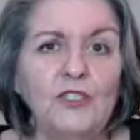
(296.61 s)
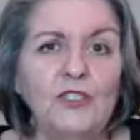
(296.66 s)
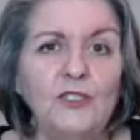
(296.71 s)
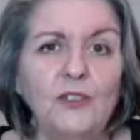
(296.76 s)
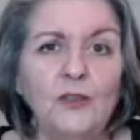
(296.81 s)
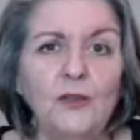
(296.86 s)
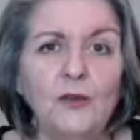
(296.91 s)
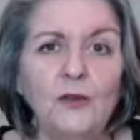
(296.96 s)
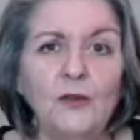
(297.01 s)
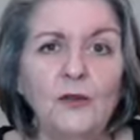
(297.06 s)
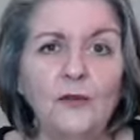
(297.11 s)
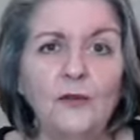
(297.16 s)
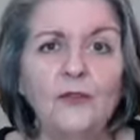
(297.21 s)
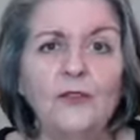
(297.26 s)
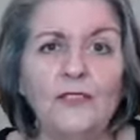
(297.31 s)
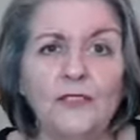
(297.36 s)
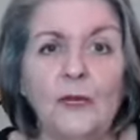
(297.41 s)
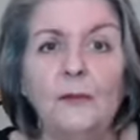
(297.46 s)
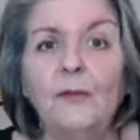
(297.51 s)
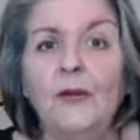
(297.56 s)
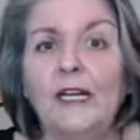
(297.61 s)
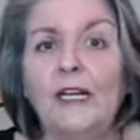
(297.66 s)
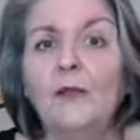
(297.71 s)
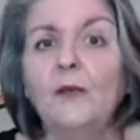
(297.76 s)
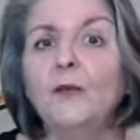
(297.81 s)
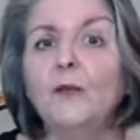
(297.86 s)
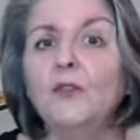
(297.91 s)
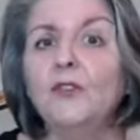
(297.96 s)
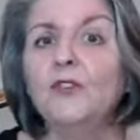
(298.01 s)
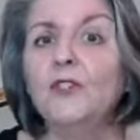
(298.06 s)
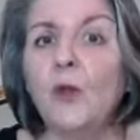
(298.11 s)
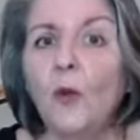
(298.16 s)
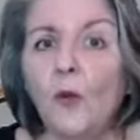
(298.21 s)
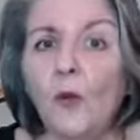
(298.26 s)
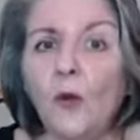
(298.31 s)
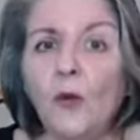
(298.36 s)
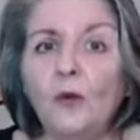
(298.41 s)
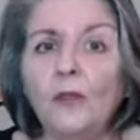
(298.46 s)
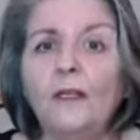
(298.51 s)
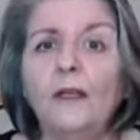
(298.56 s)
to go through somebody who
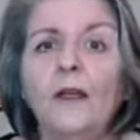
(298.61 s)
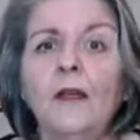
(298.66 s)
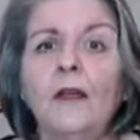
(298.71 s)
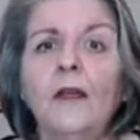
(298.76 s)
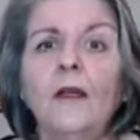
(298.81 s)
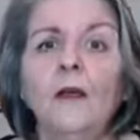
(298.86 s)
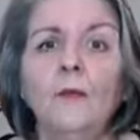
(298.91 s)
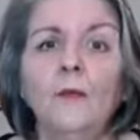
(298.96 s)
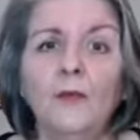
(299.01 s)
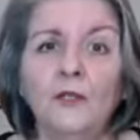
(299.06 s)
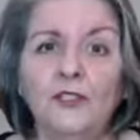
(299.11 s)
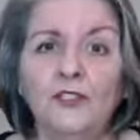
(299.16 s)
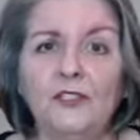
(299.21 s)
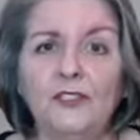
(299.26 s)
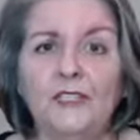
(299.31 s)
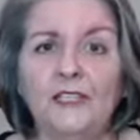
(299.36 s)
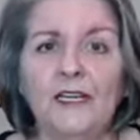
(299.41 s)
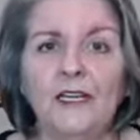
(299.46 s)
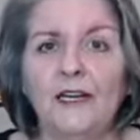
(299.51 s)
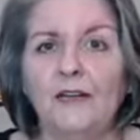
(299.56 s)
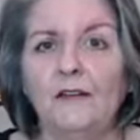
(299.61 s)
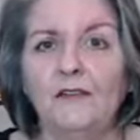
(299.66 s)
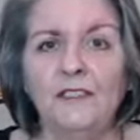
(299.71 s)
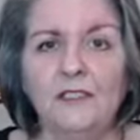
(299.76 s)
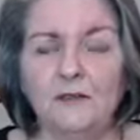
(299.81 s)
sold merchant accounts.